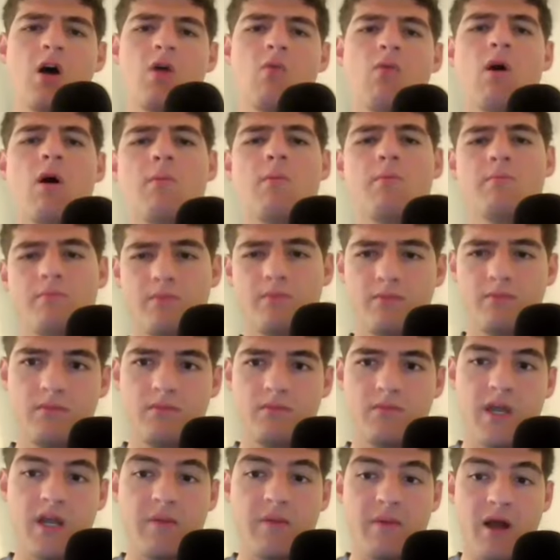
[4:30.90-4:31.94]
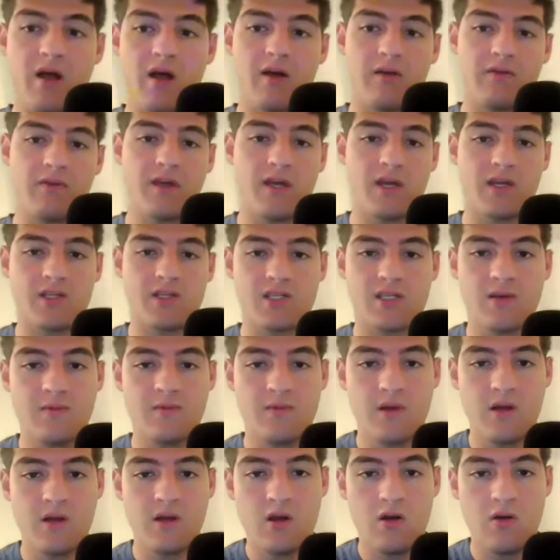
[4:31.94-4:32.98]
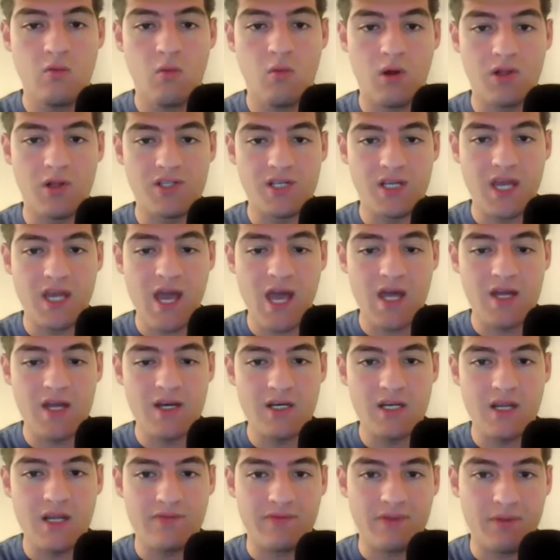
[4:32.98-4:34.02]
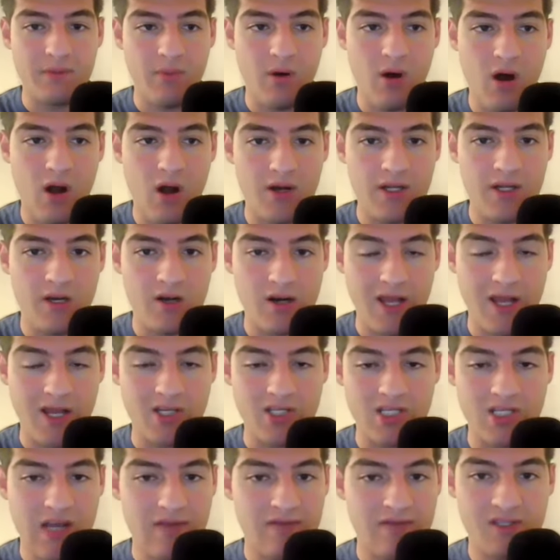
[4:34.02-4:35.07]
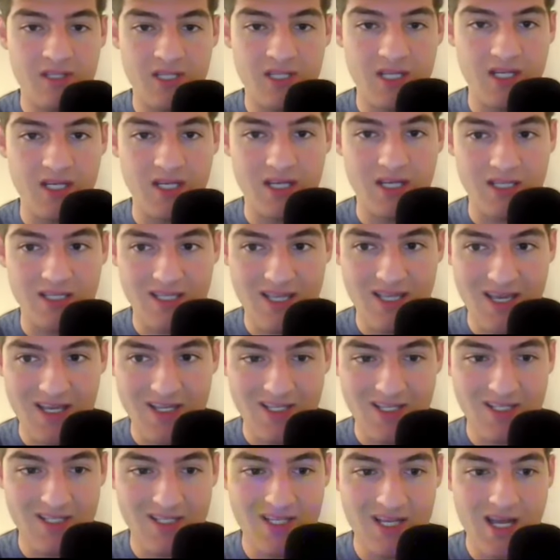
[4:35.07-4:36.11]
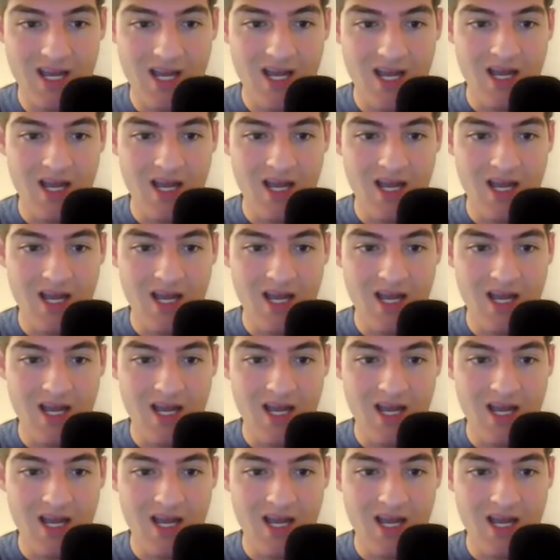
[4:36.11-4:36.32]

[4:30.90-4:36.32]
Well, think about it like this. Once again, if the pawn here on h7 didn't exist,